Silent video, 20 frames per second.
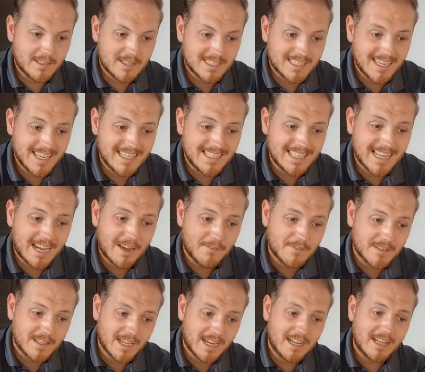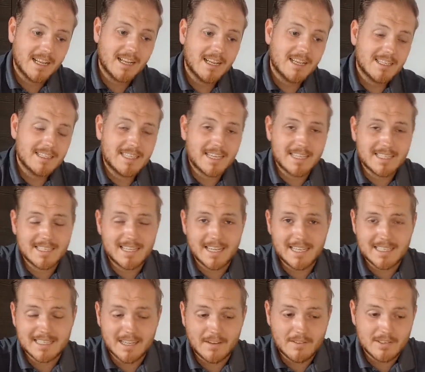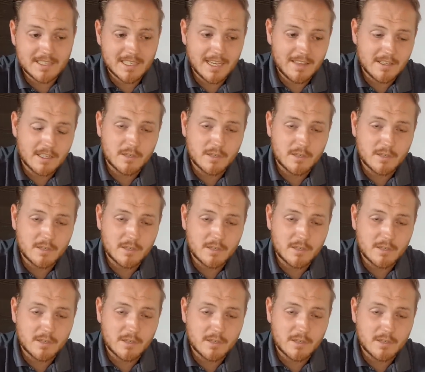The season after that, 16 17,